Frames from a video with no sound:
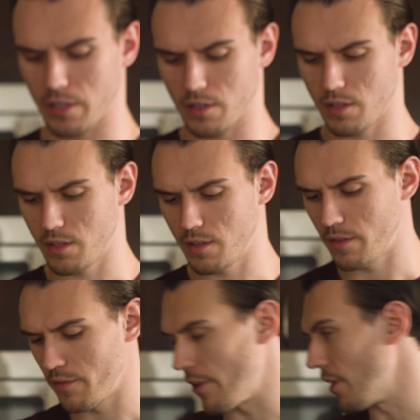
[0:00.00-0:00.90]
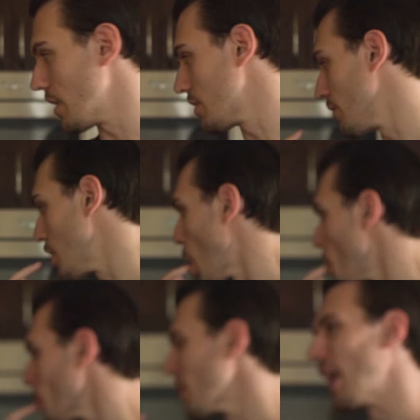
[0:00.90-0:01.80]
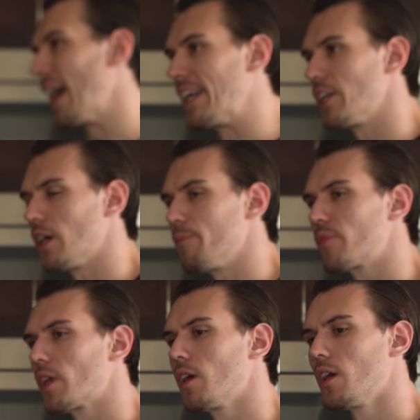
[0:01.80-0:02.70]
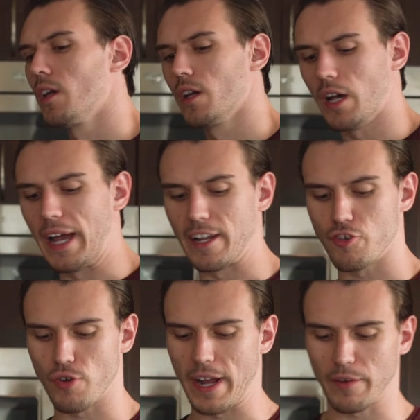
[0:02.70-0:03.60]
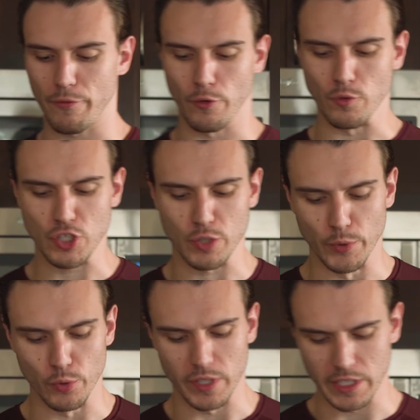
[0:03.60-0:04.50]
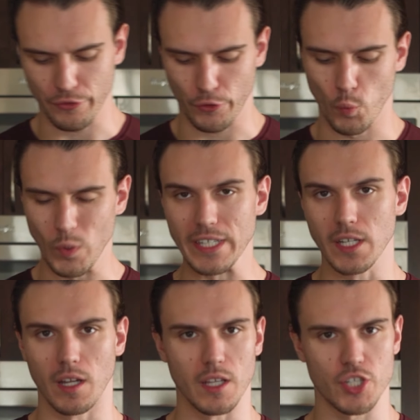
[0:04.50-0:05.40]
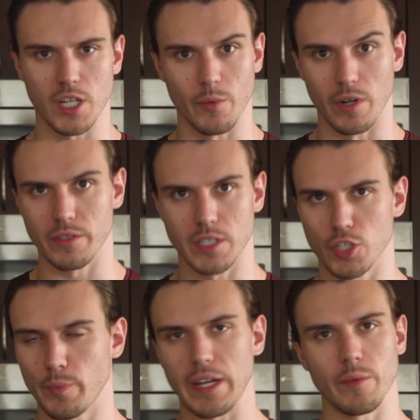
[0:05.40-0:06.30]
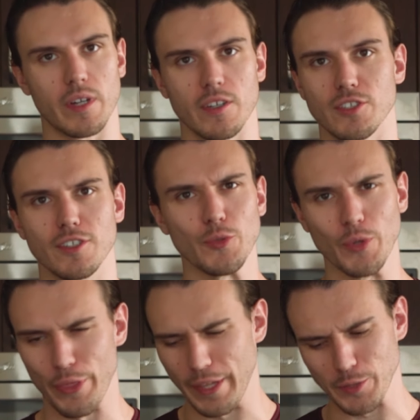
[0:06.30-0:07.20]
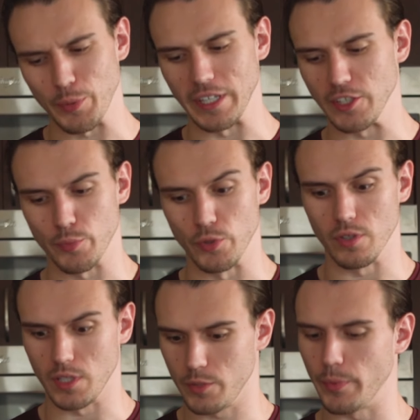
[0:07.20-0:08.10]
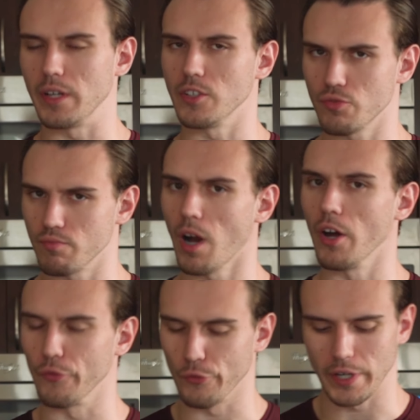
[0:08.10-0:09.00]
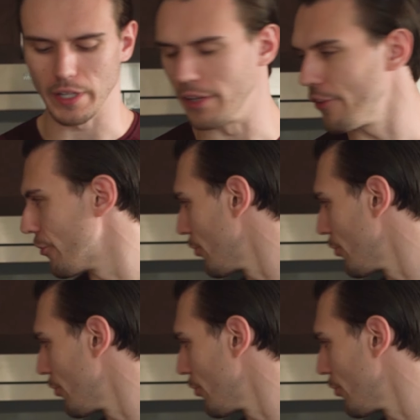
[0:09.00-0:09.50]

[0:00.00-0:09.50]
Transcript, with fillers: no. Very hard to find. I had um, I had dragon fruit smoothies for a week last year when I was in Spain because you wouldn't think to put it in smoothies, but it's unreal. It's